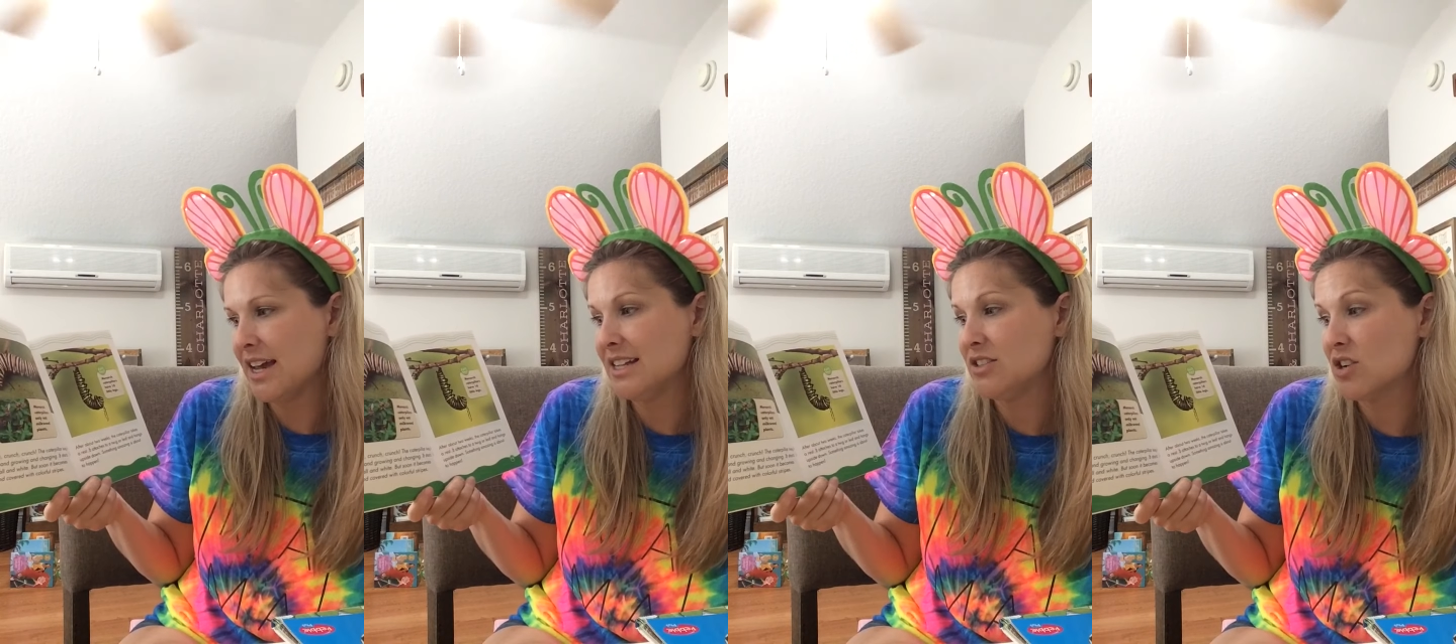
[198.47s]

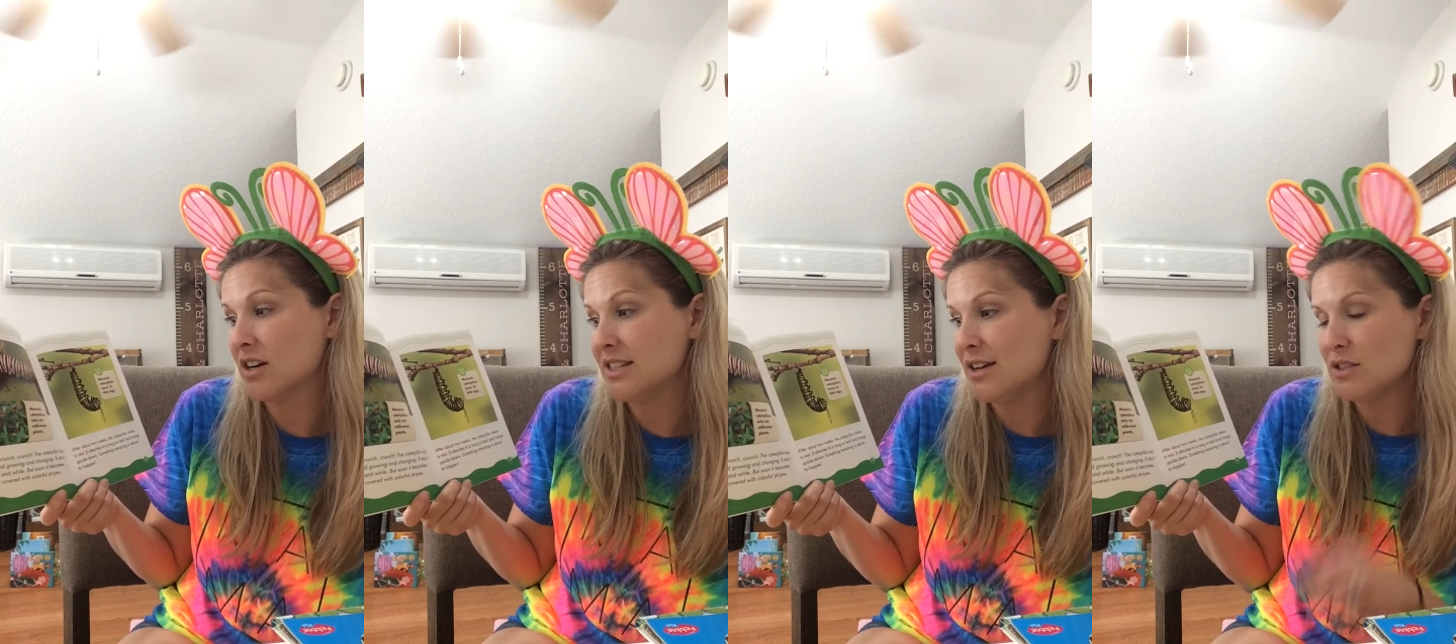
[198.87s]
It
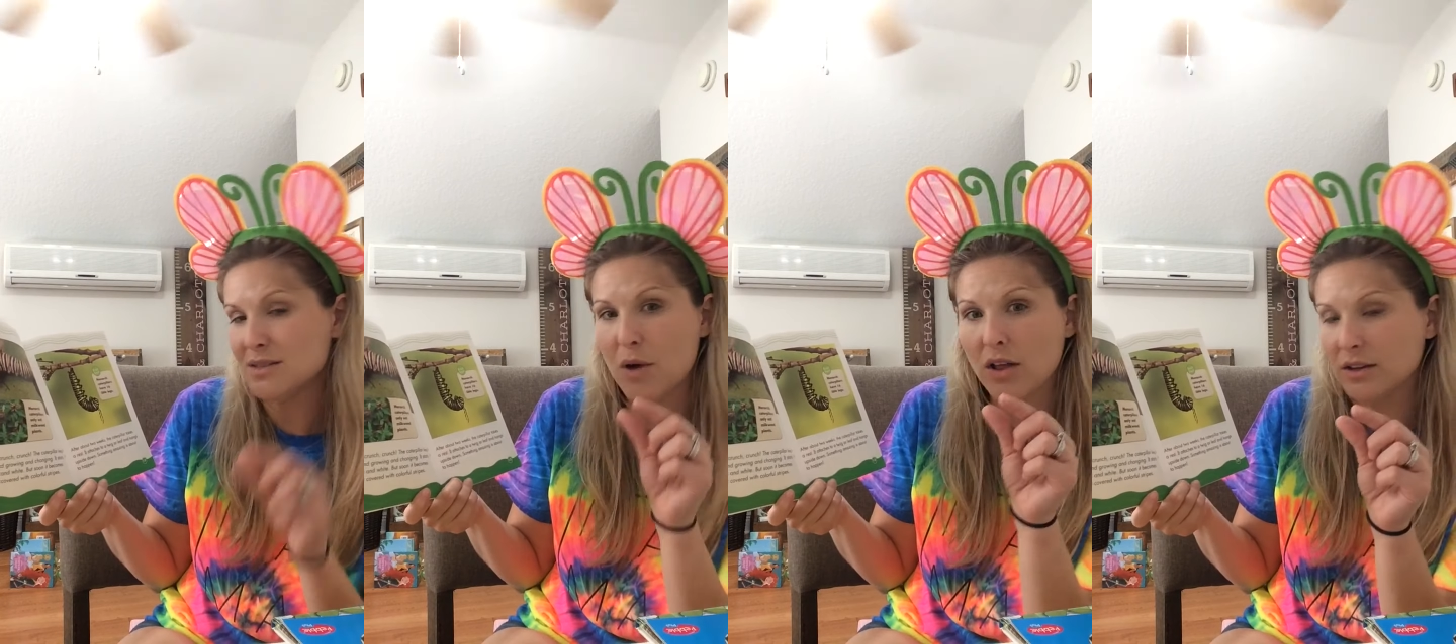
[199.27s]
starts out
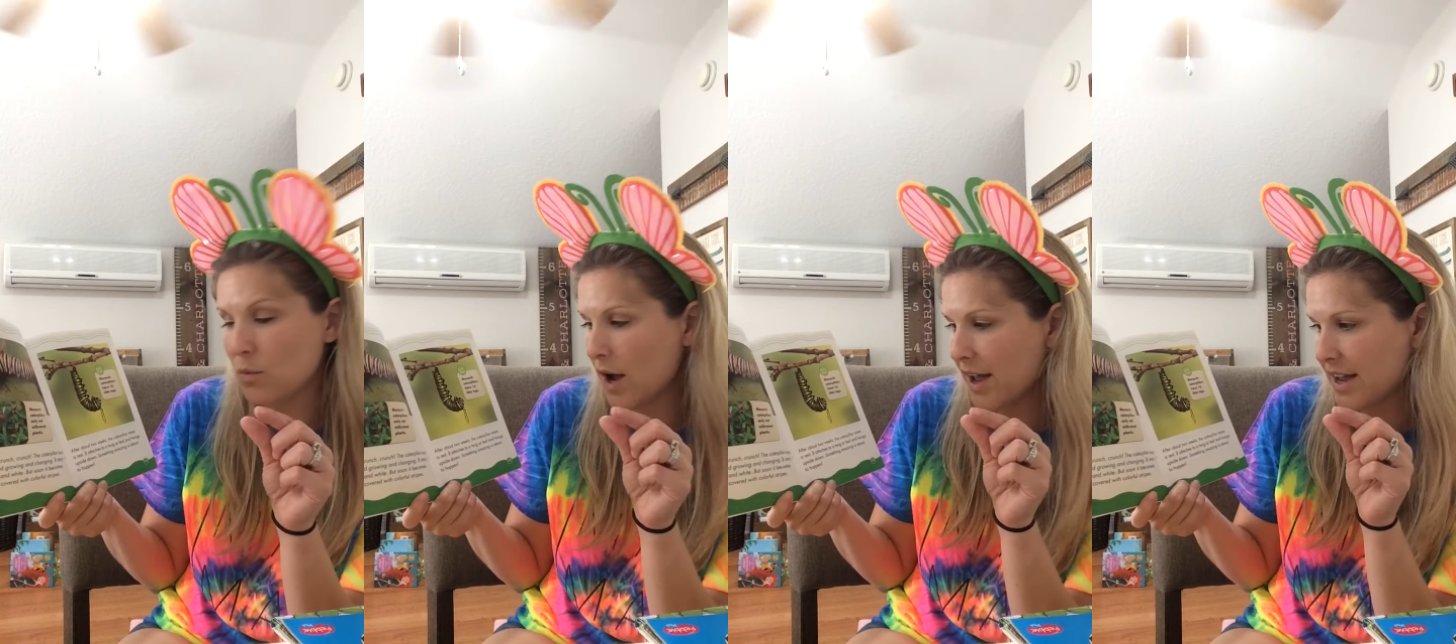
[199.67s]
small
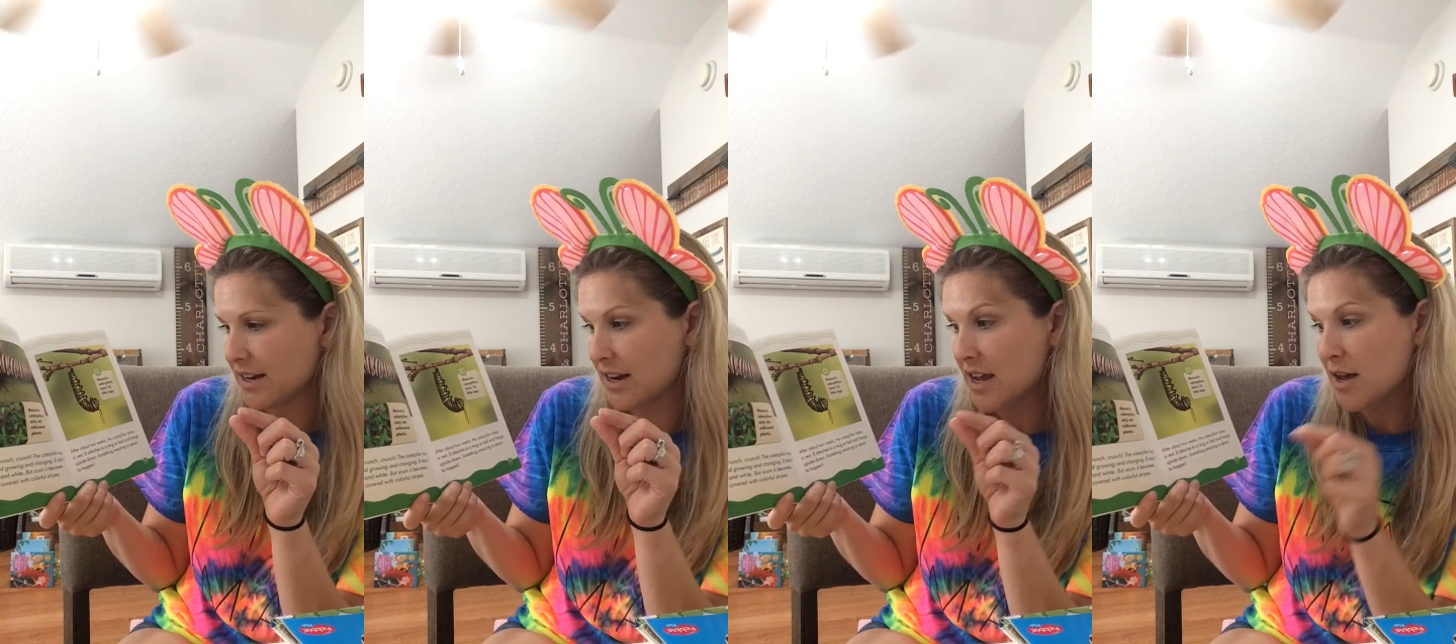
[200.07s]
and white,